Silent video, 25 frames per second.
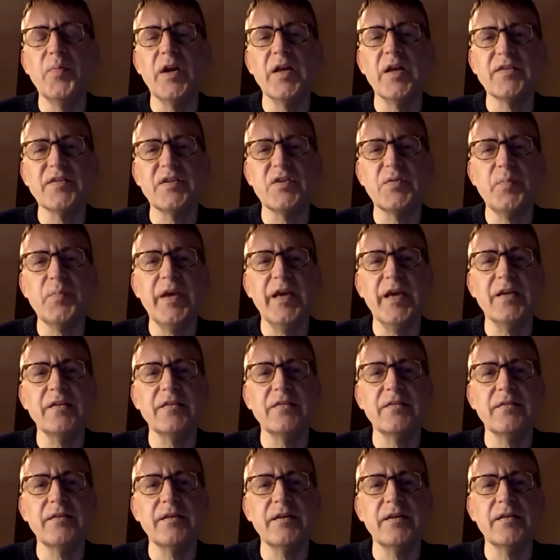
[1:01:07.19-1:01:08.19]
But I
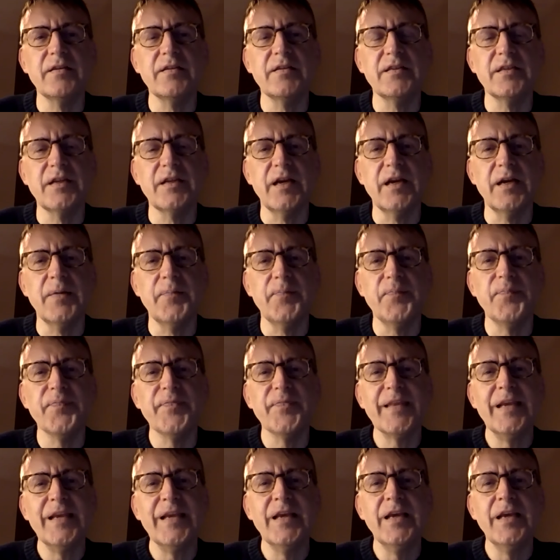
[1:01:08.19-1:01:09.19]
suspect that
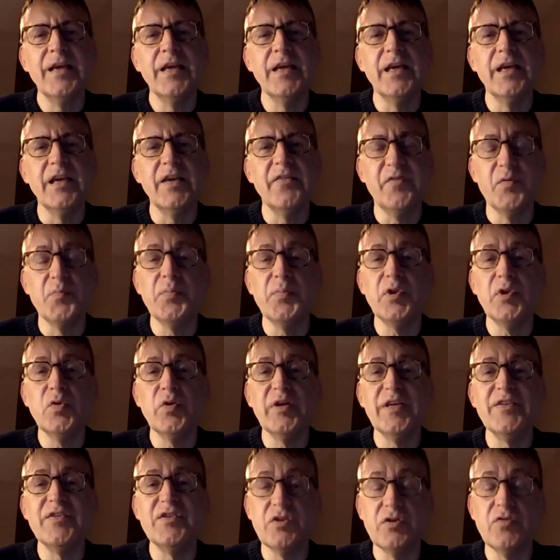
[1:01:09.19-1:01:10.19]
if
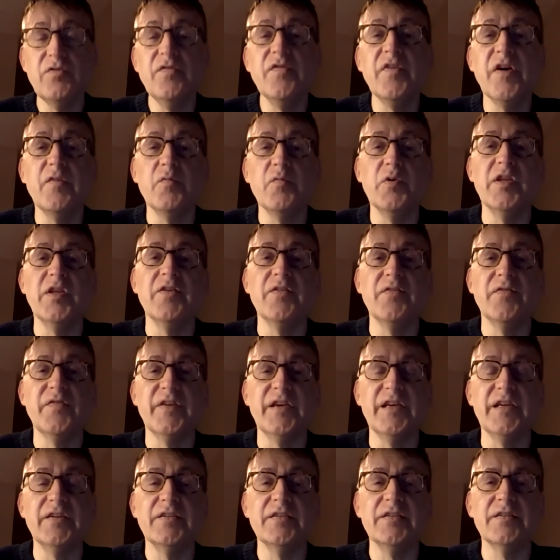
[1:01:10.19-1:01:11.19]
employees do vote with their
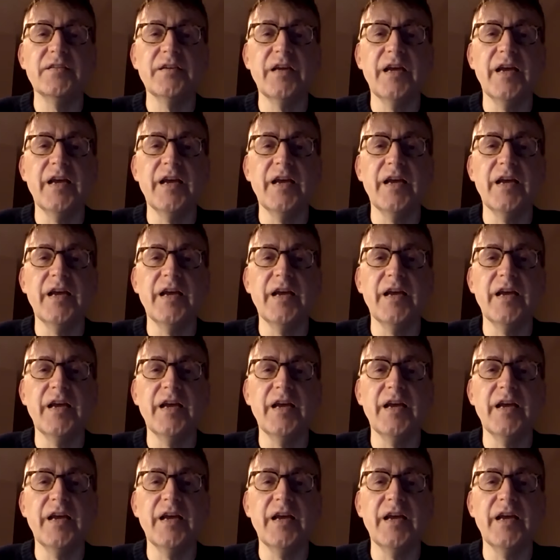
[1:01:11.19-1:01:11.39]
feet